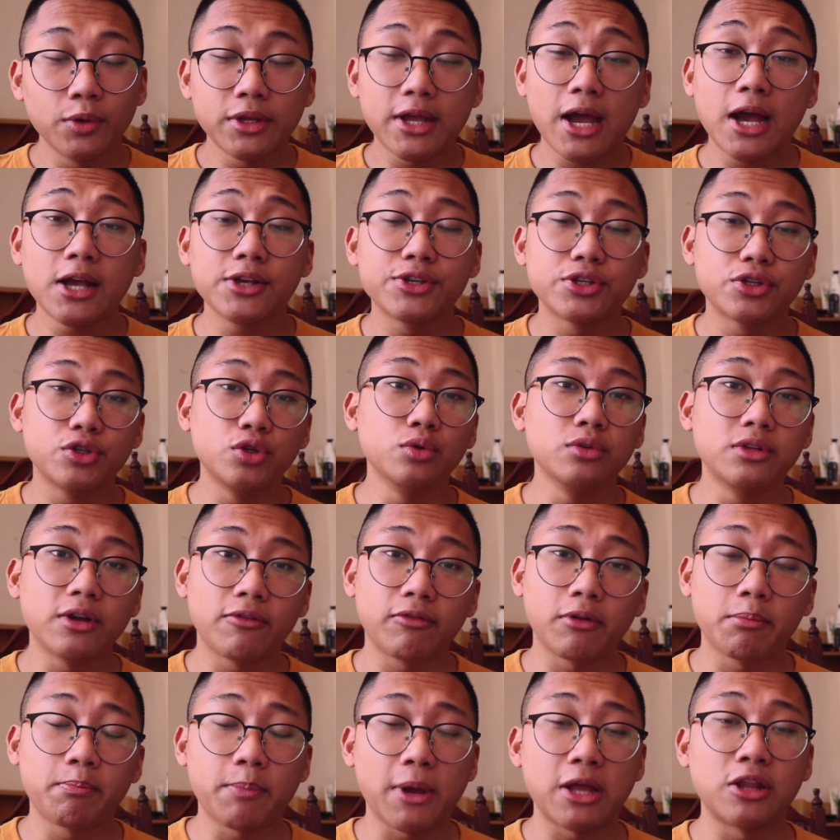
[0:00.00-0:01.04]
it has two
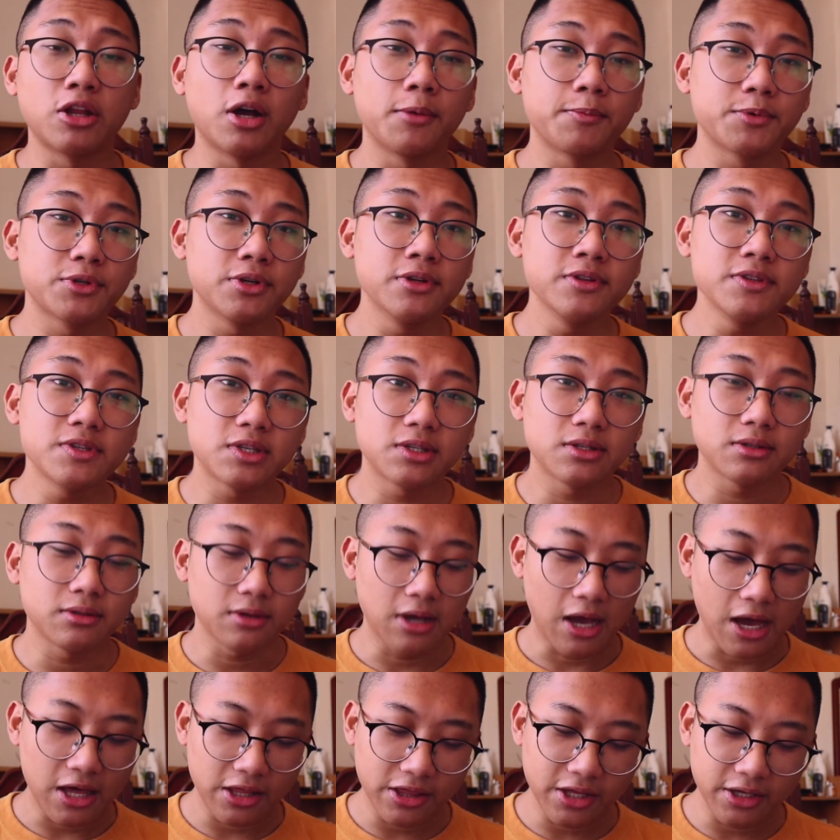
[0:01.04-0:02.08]
different pen options.
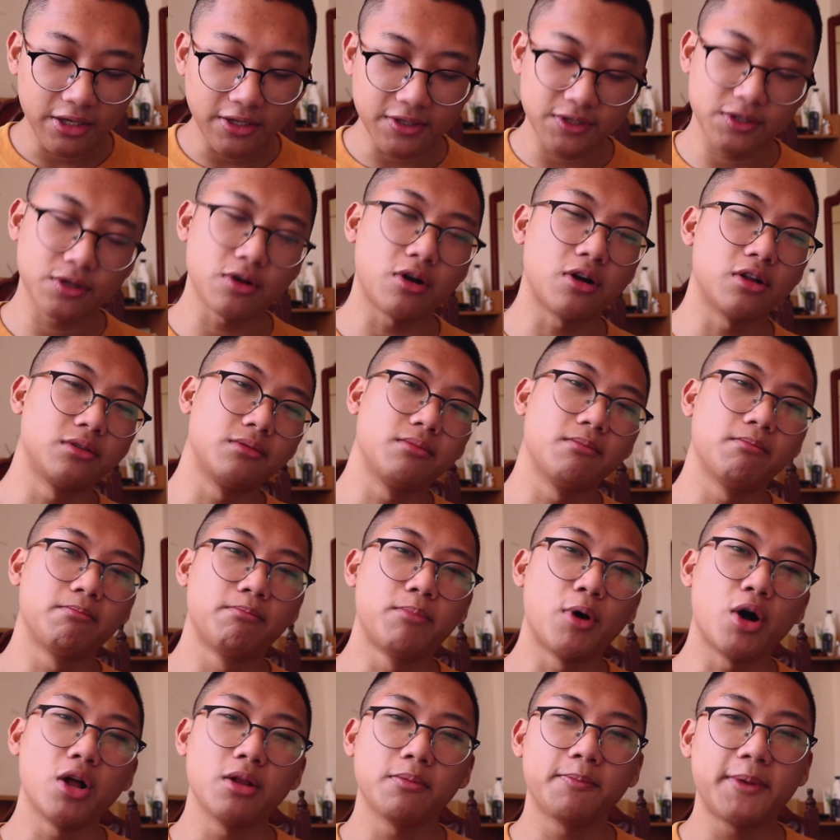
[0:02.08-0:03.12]
I think it's called
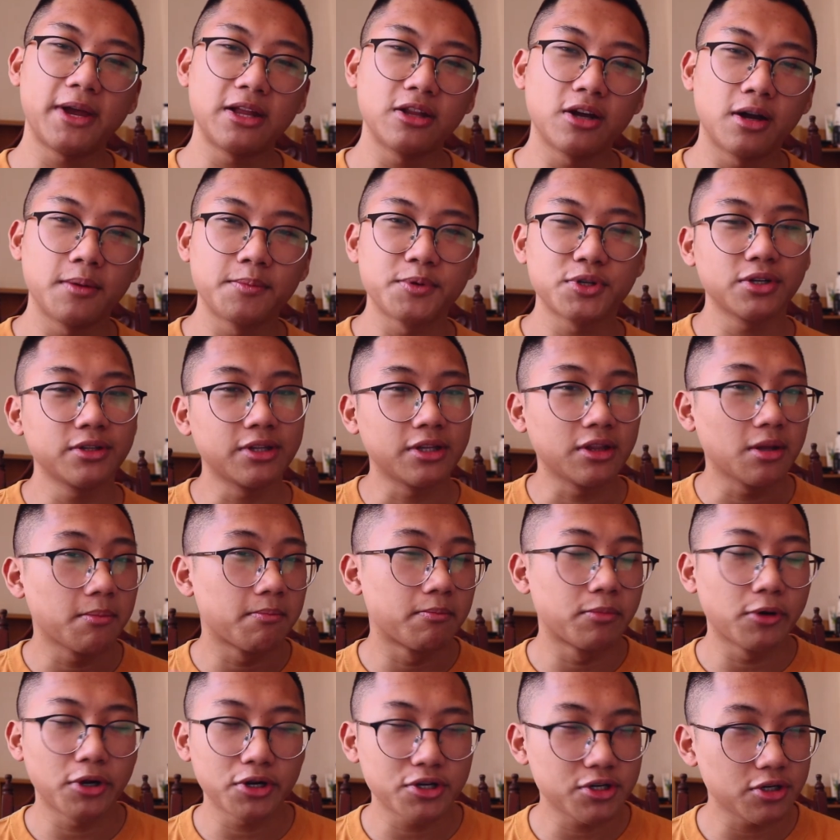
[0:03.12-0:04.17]
ball pen option and the
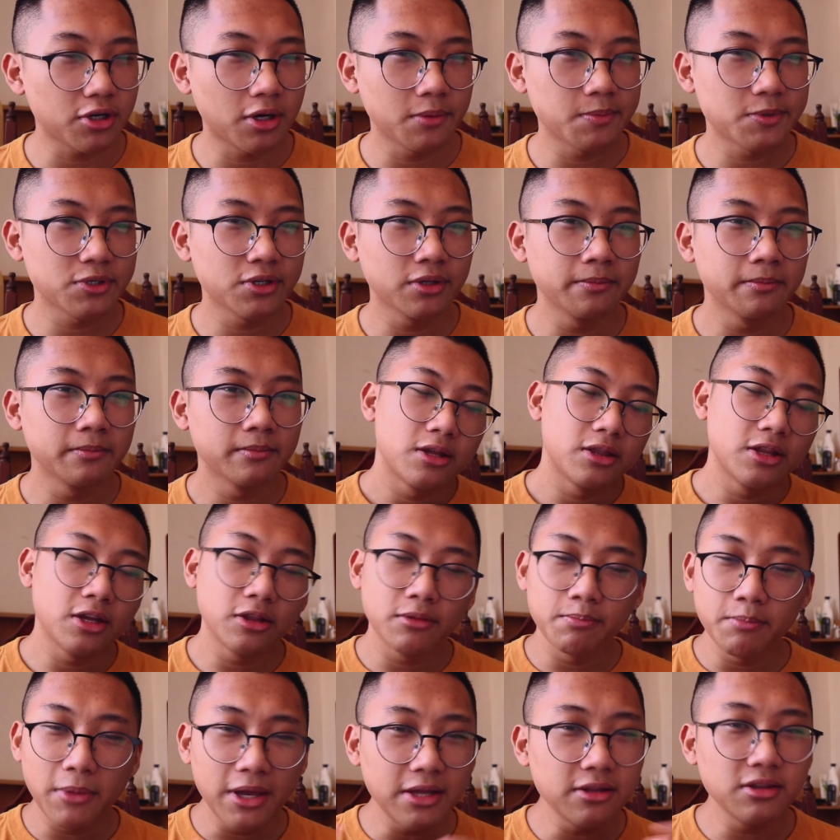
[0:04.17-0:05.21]
brush option.
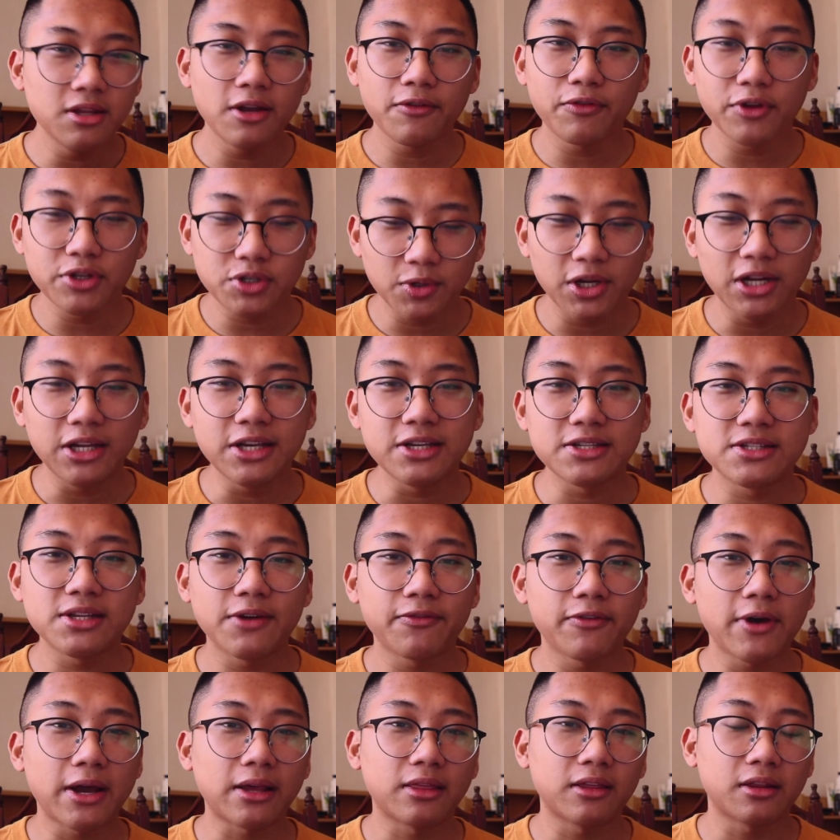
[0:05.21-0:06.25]
The main difference really is the
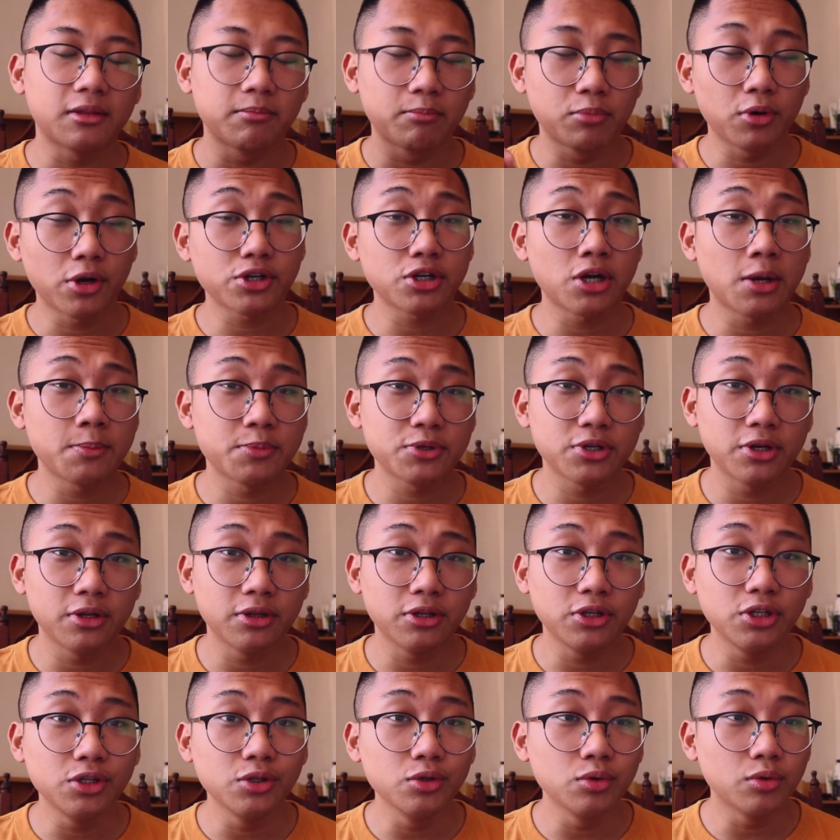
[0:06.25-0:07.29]
fact that brush
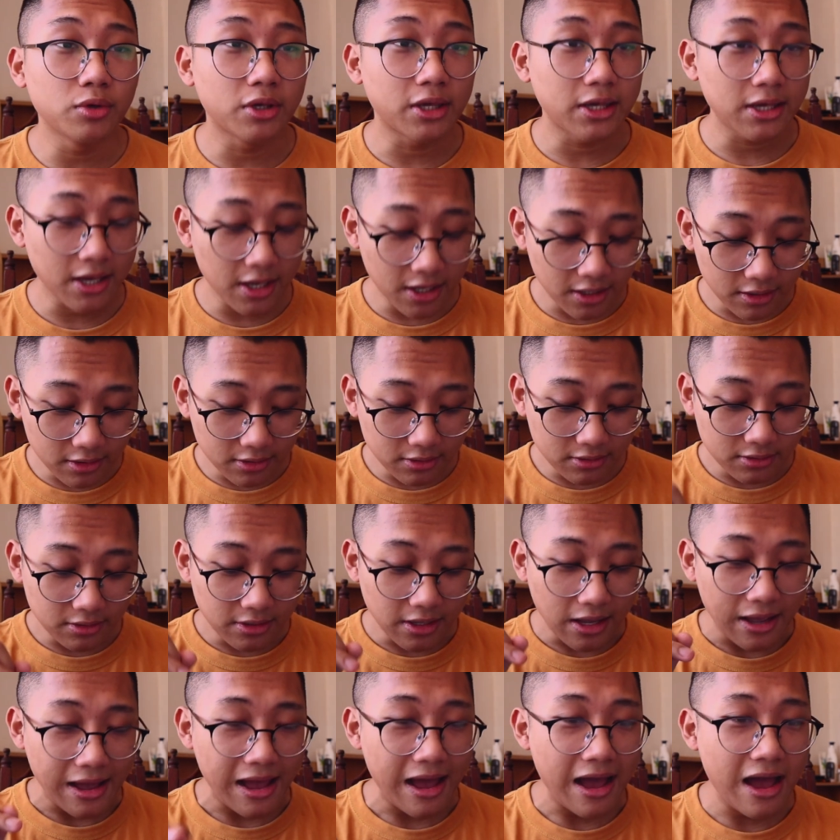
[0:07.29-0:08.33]
option, you can
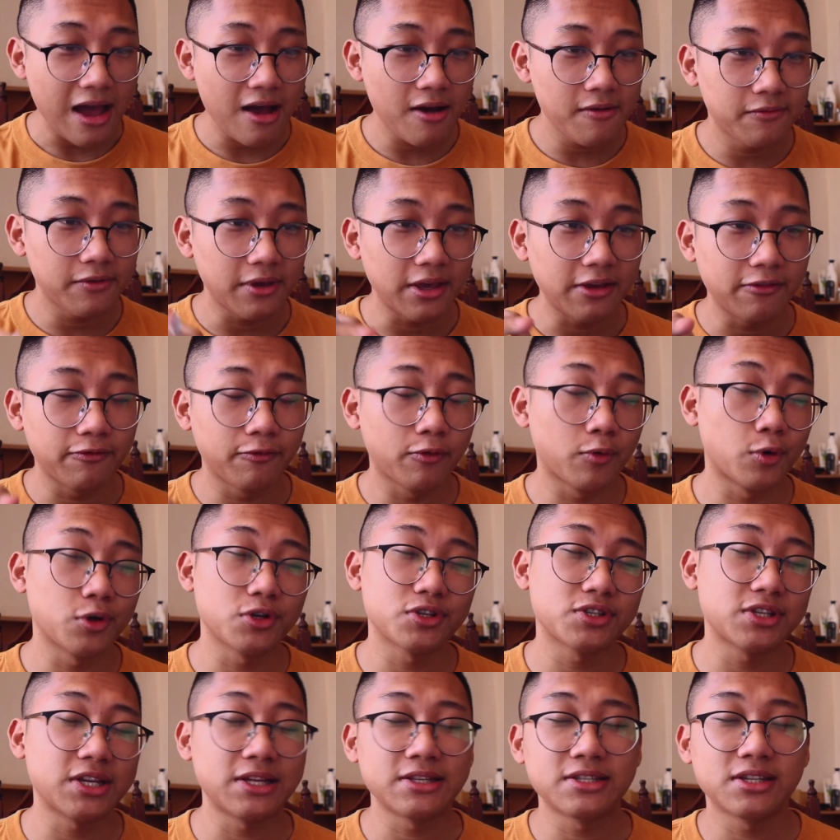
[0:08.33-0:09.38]
have a
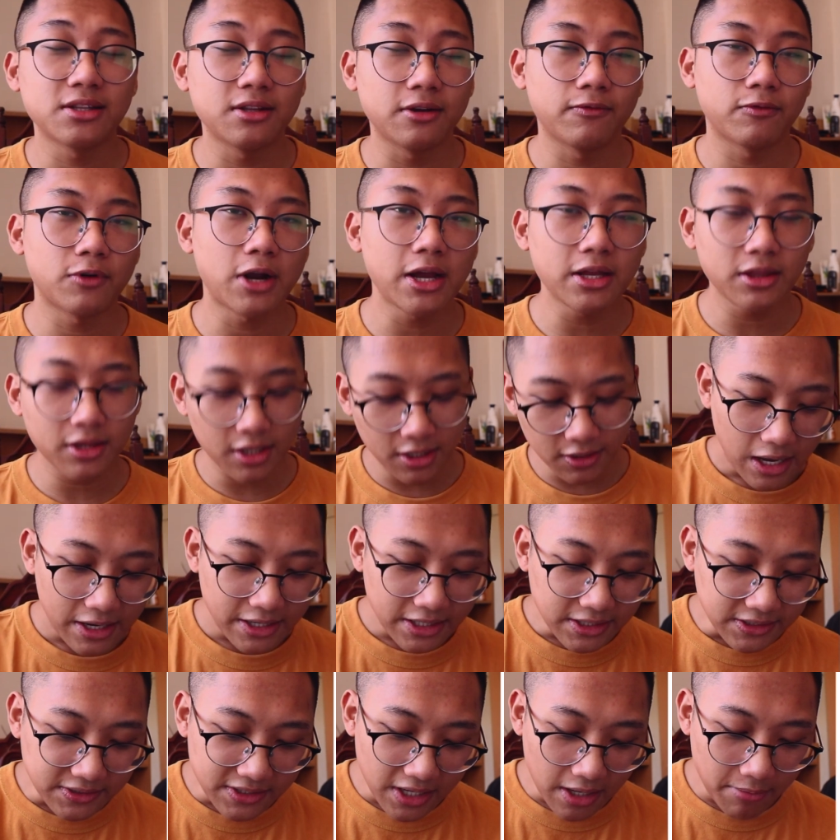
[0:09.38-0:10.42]
force-sensitive writing. An
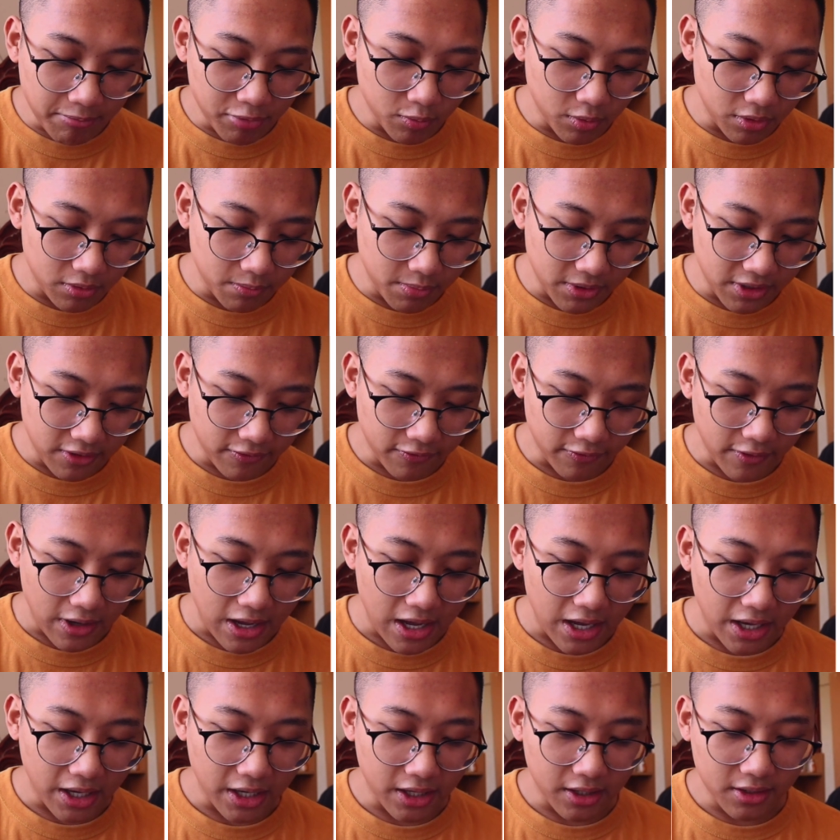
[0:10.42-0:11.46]
example would be if
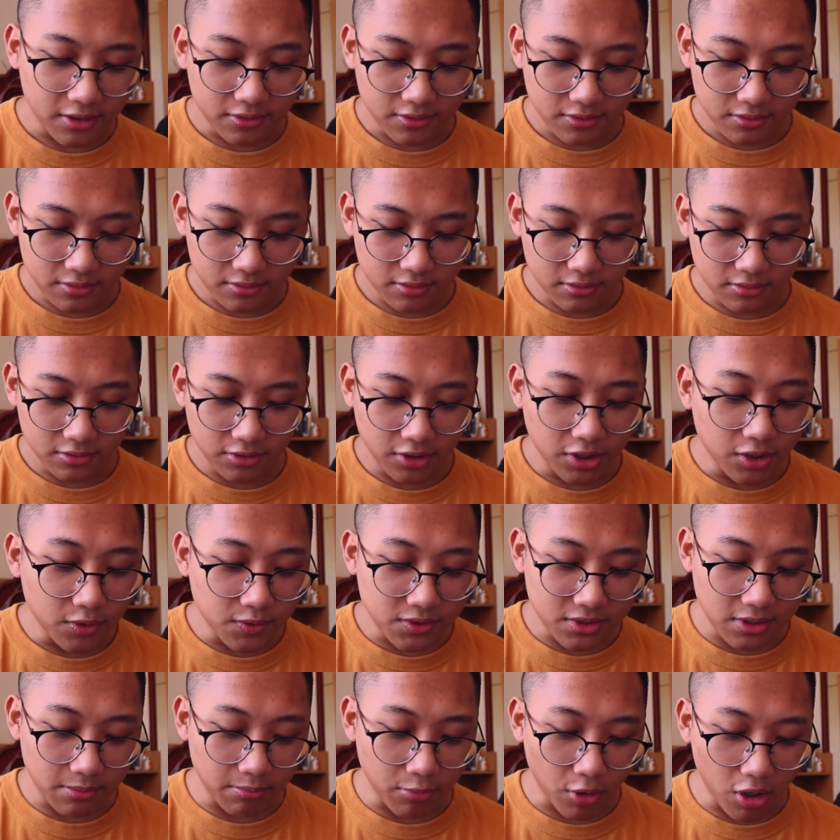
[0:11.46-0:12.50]
I
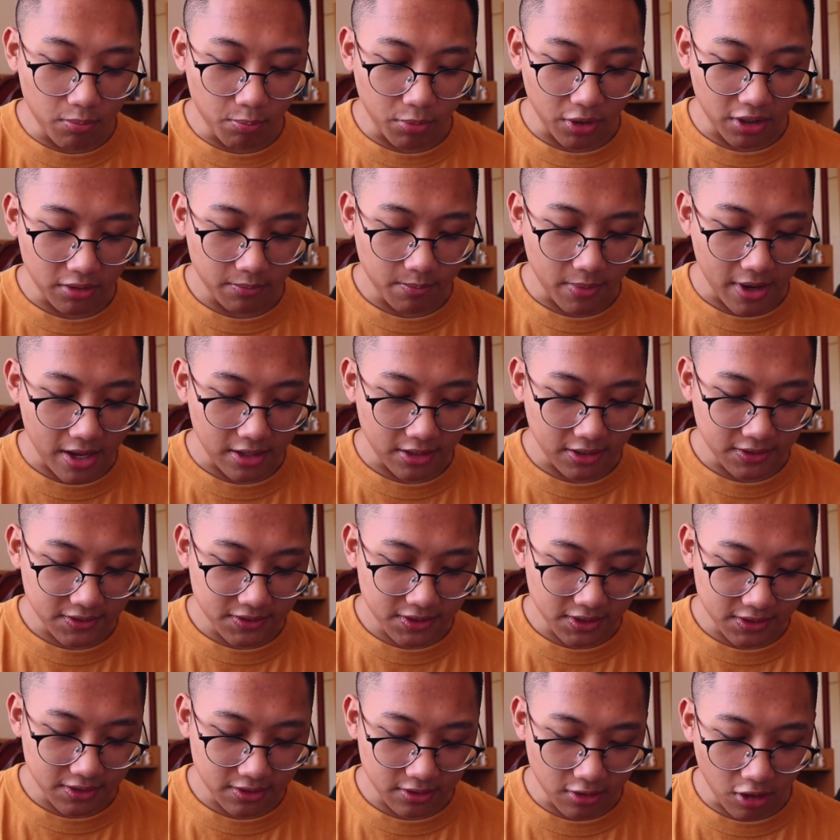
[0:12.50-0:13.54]
use the ballpoint pen, it's
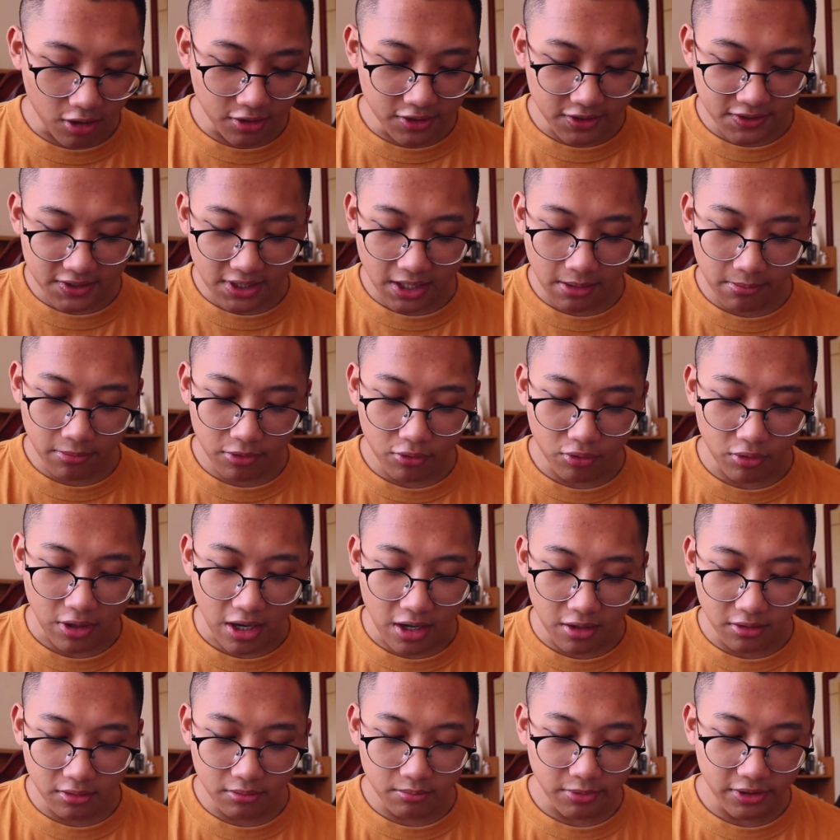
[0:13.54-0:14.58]
just all the same
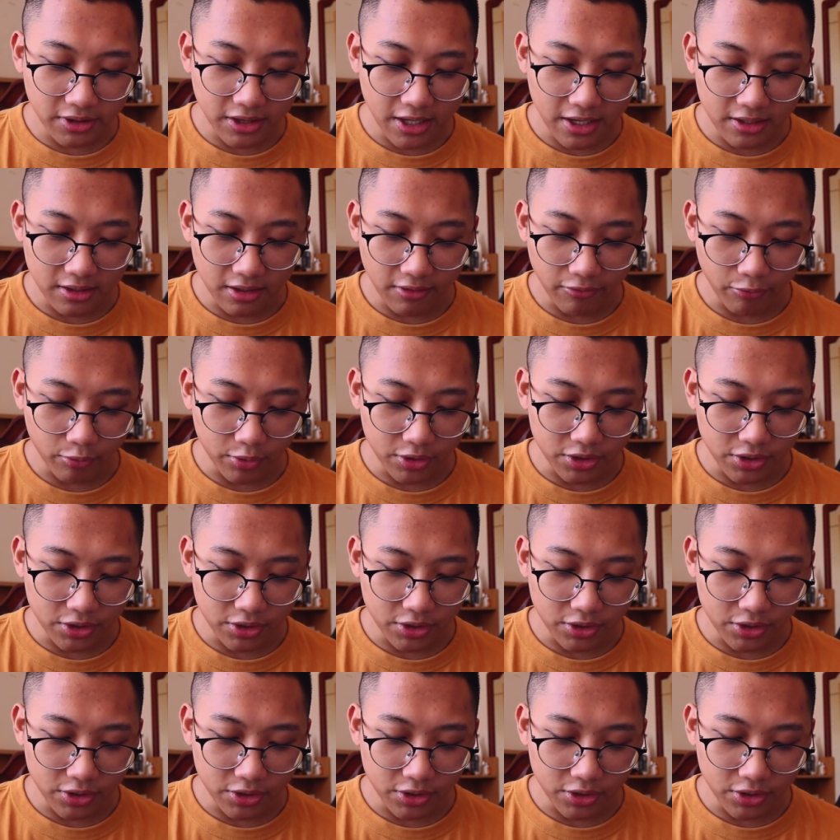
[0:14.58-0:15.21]
throughout, but then if we